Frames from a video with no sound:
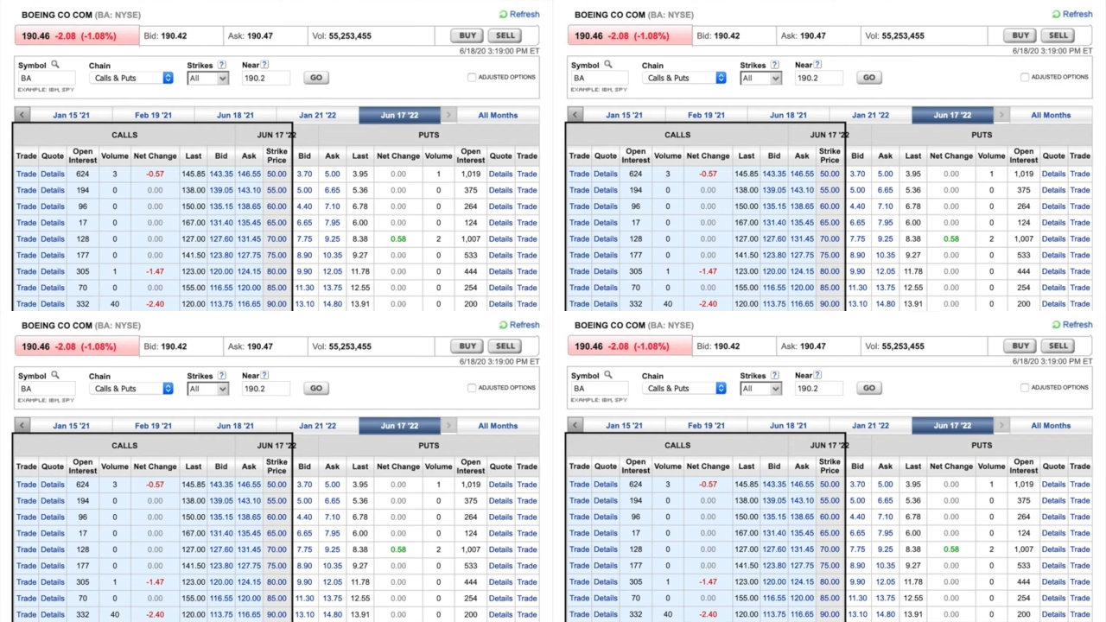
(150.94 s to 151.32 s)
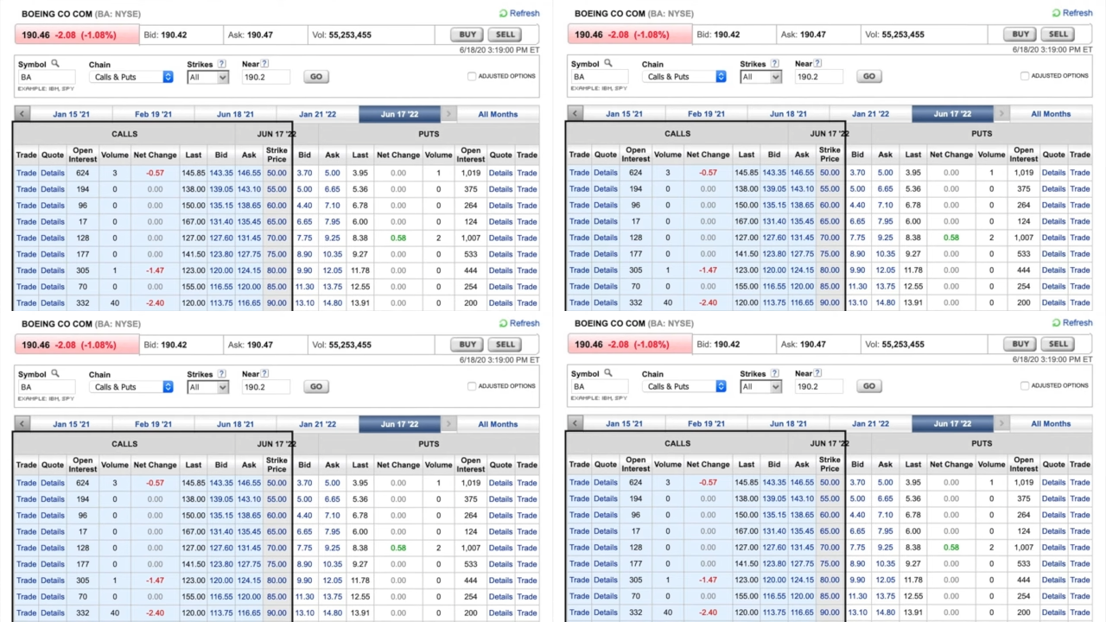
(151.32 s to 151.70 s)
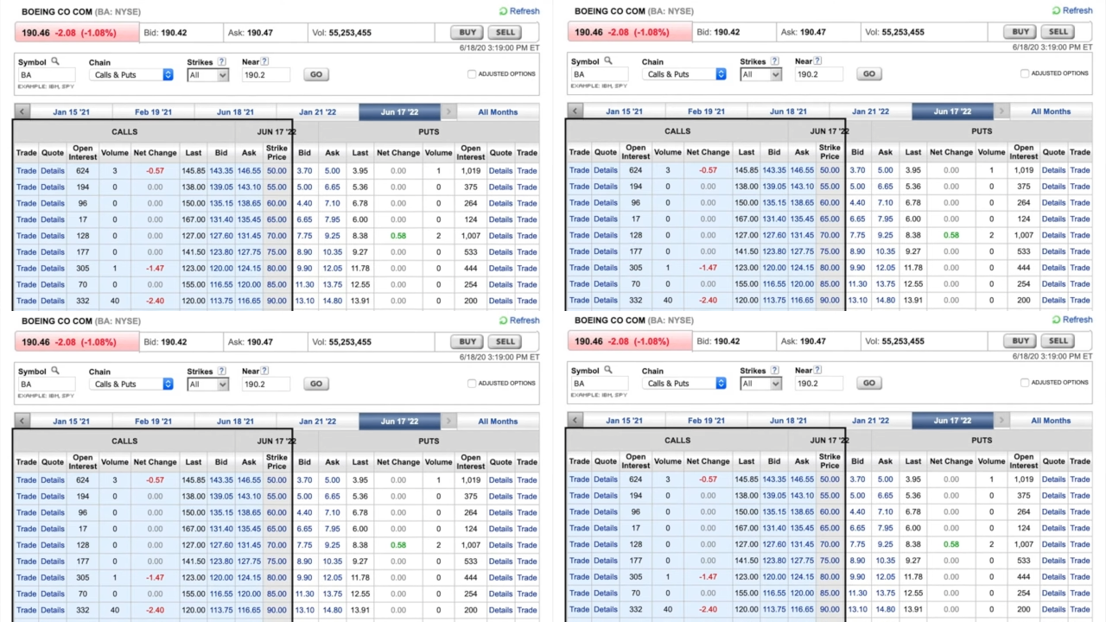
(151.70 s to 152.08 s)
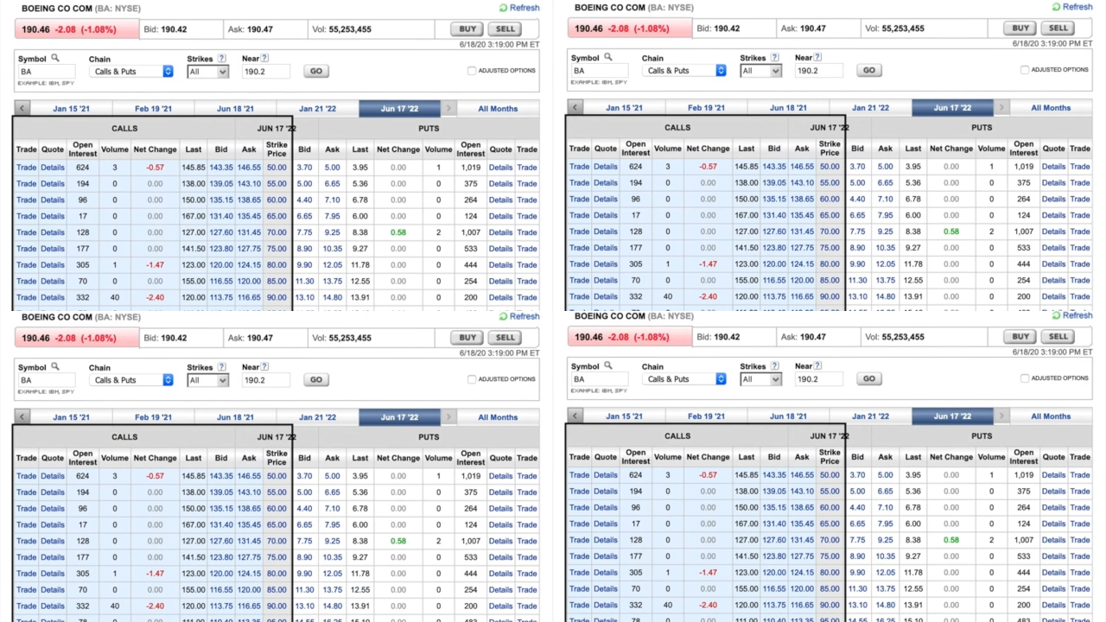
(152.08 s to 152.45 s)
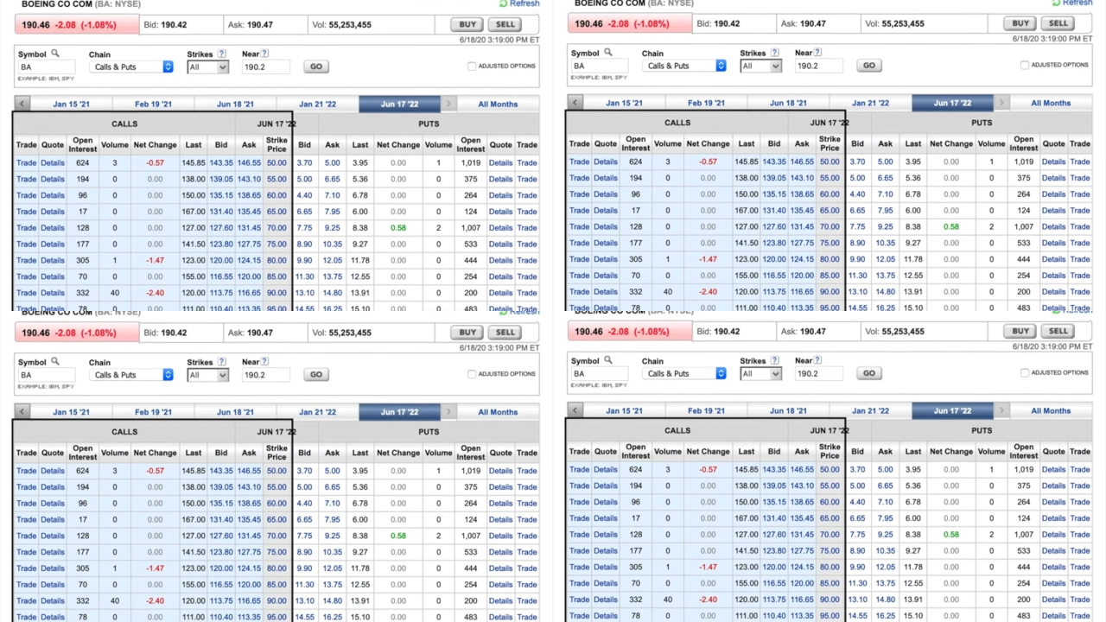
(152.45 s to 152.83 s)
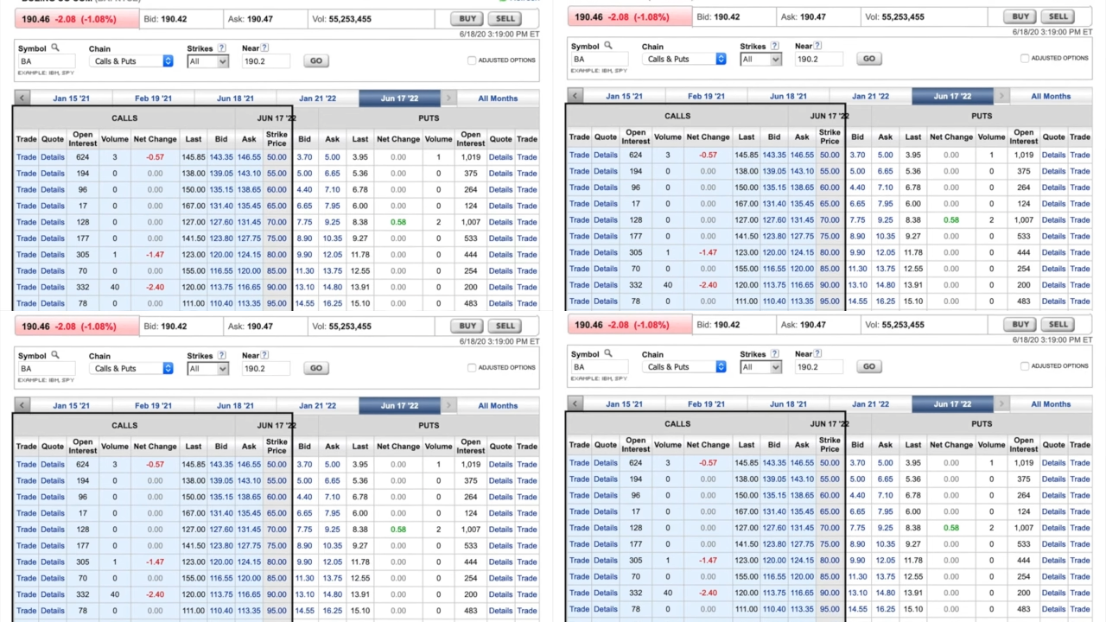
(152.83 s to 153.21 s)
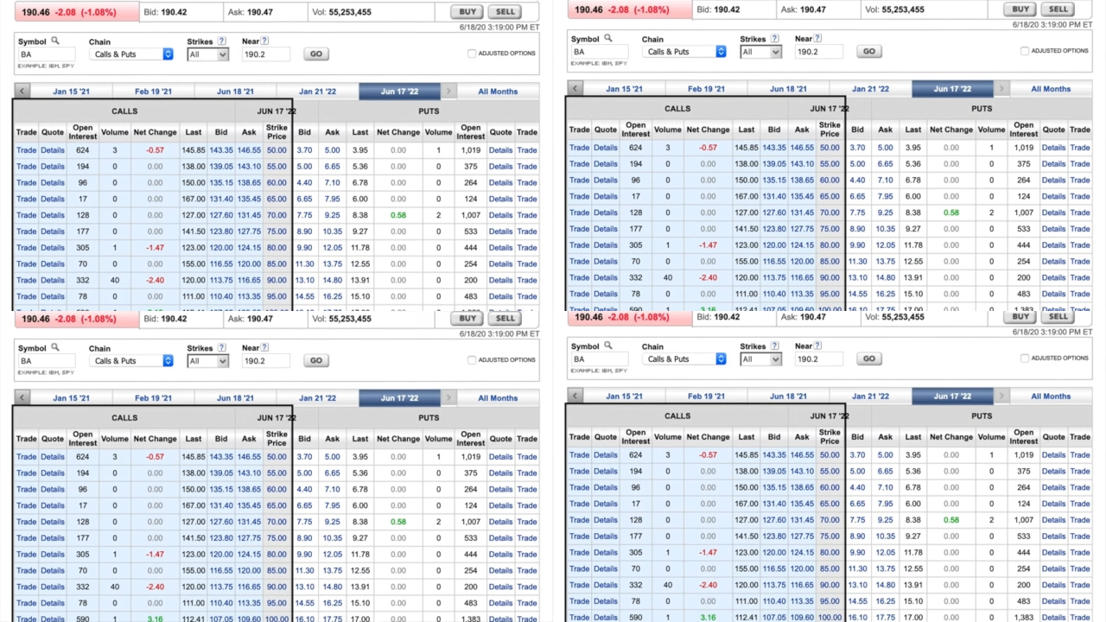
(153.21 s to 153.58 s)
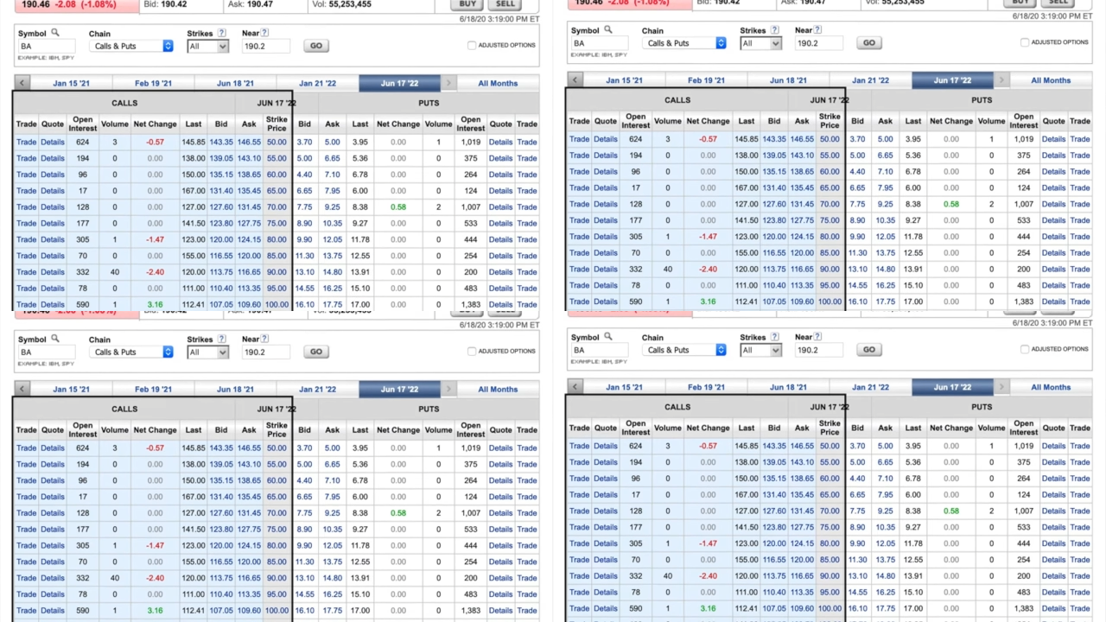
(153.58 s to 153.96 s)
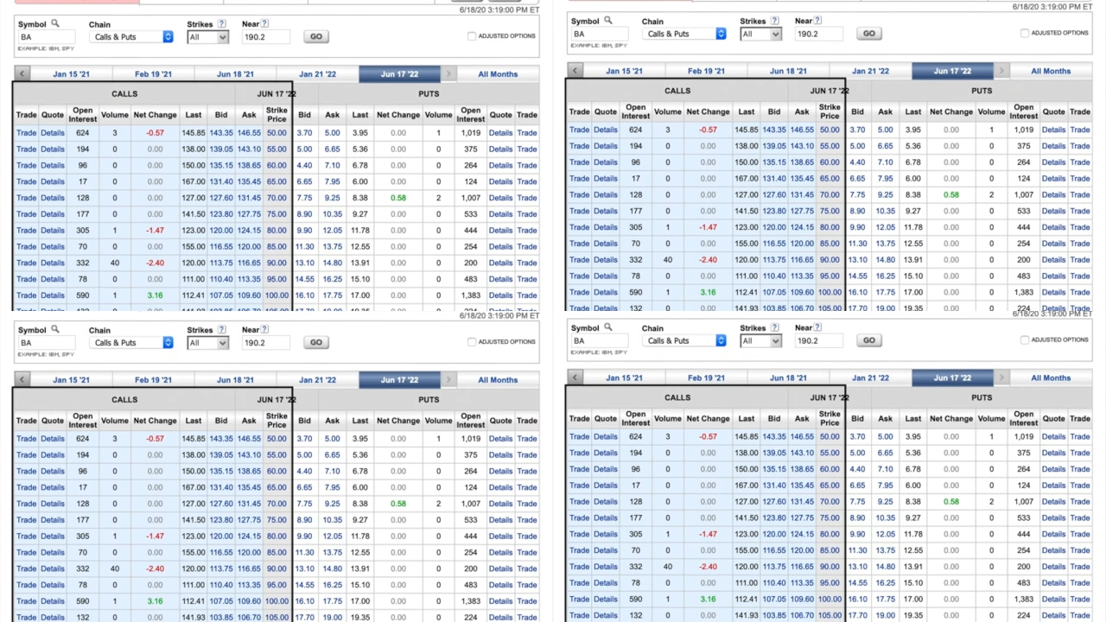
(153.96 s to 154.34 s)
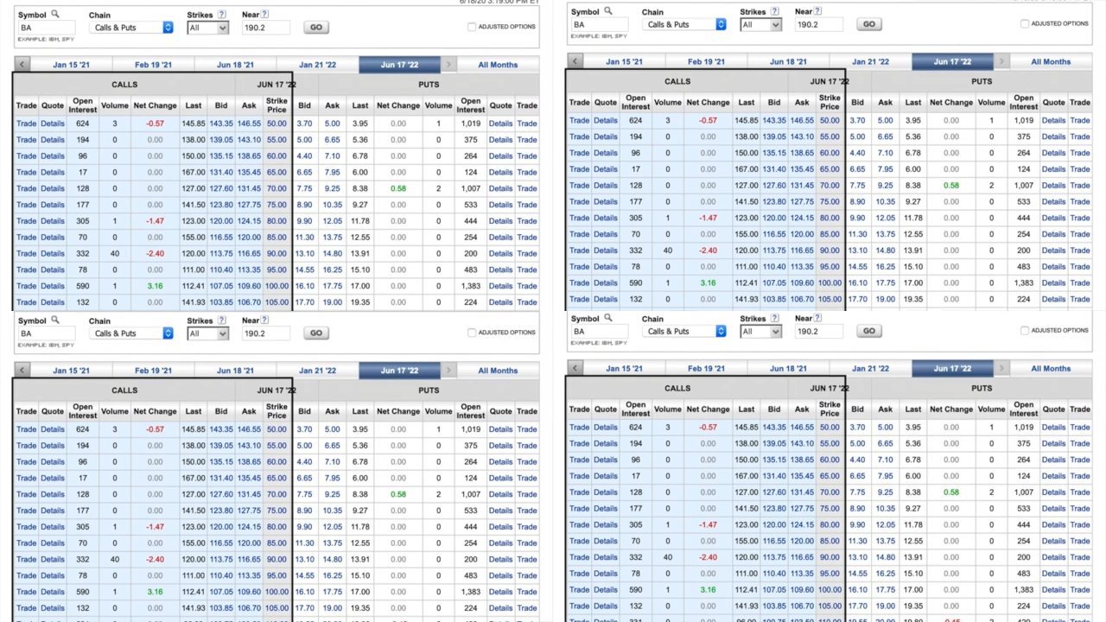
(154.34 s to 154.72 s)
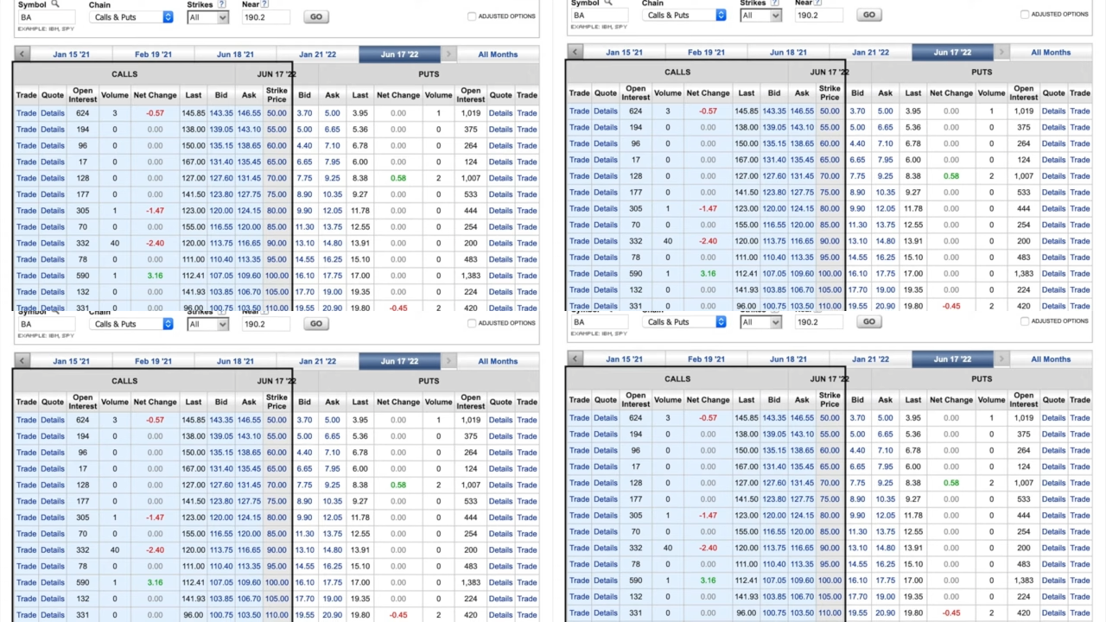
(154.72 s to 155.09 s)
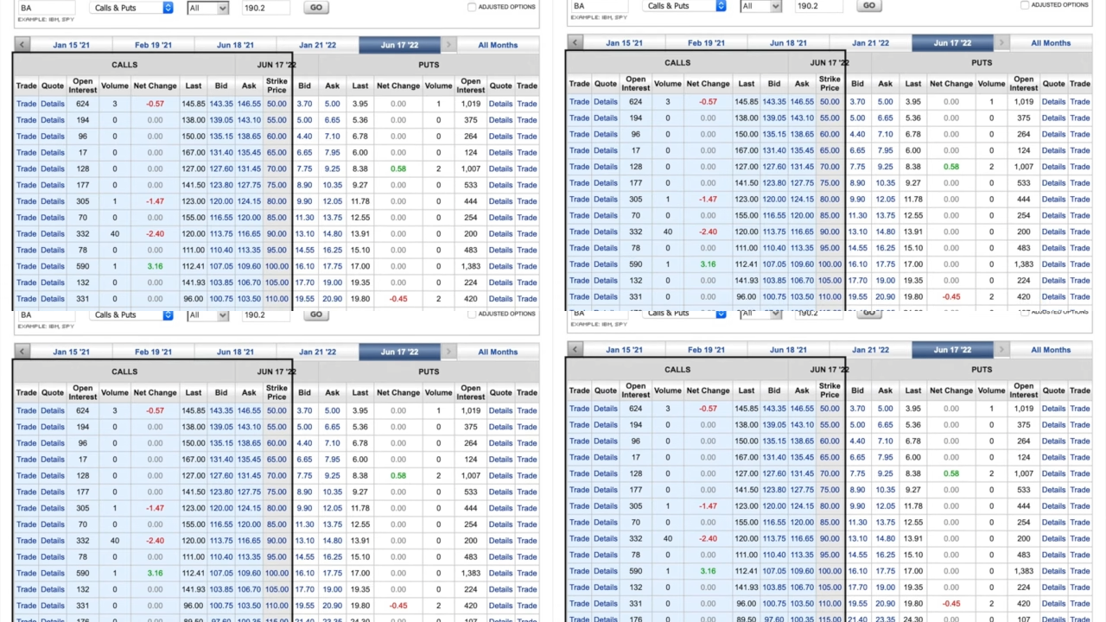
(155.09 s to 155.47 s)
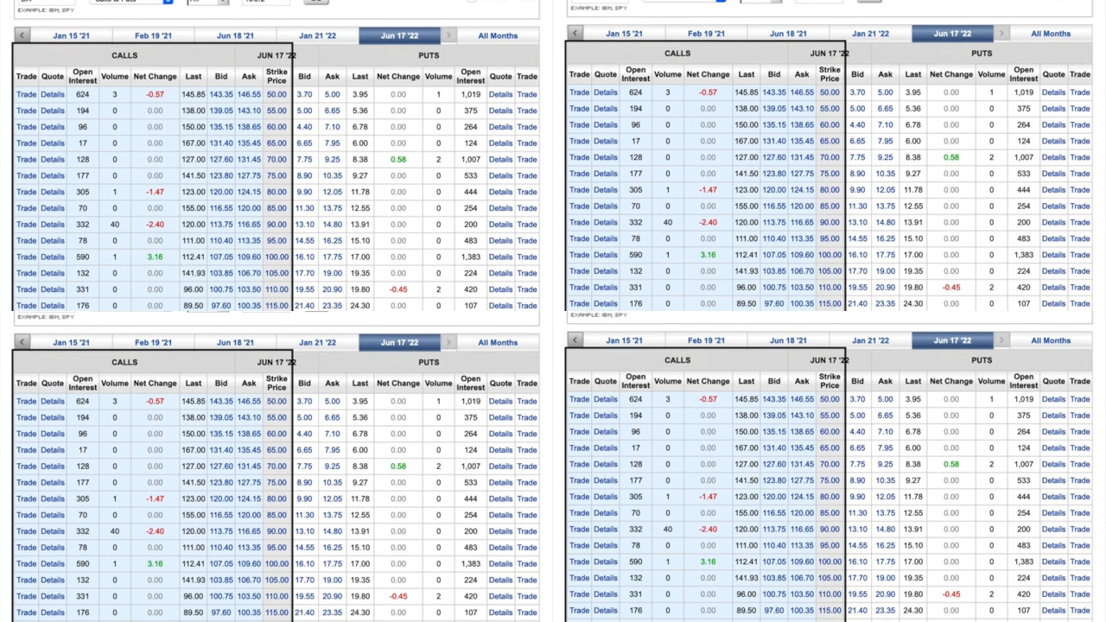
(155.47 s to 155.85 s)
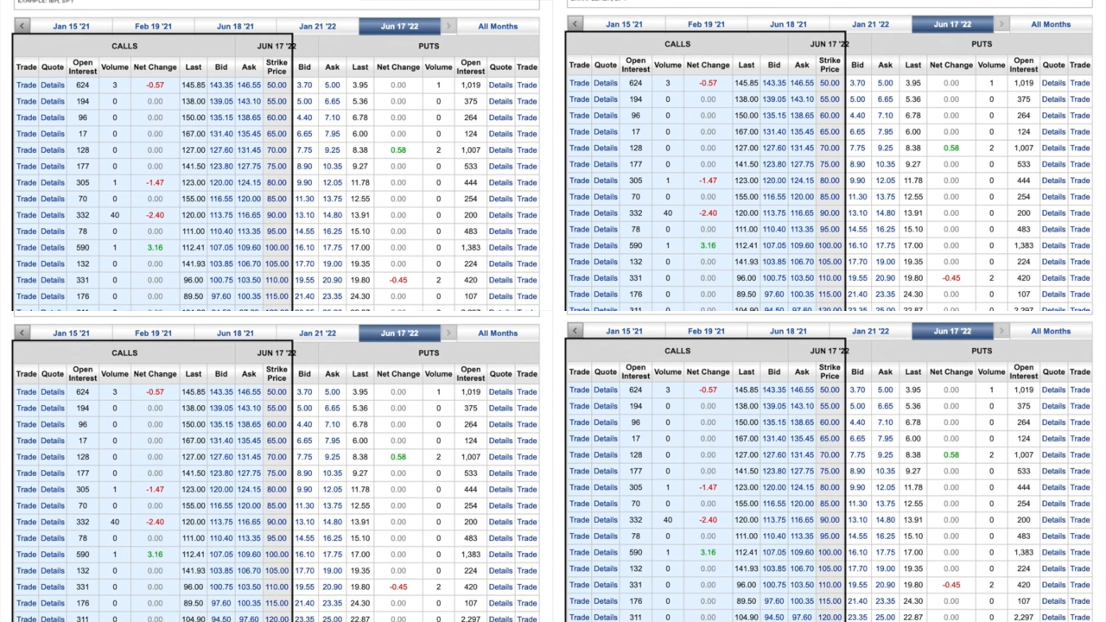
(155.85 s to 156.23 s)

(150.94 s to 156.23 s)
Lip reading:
No face is visible, so there are no lips to read.